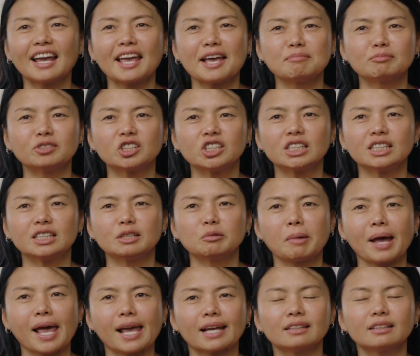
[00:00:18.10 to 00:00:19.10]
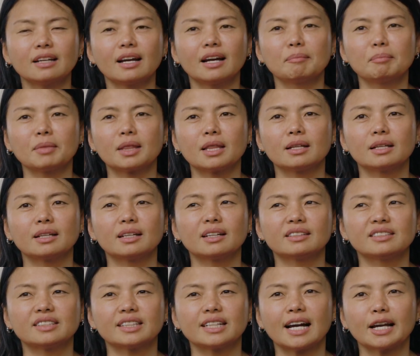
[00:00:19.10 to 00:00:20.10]
am Qi Wang. I'm
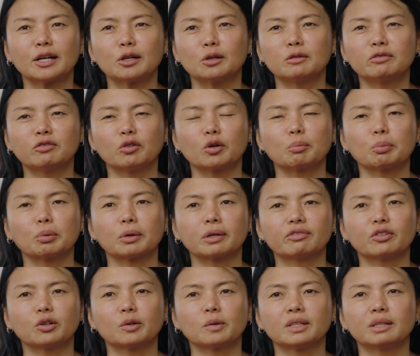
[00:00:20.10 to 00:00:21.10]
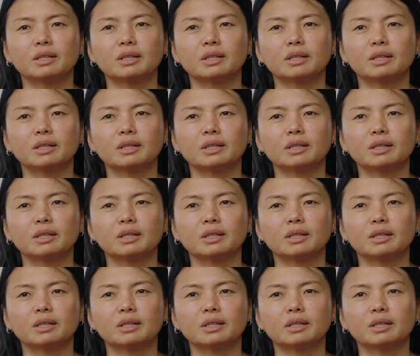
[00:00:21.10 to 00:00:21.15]
the CIO for portfolio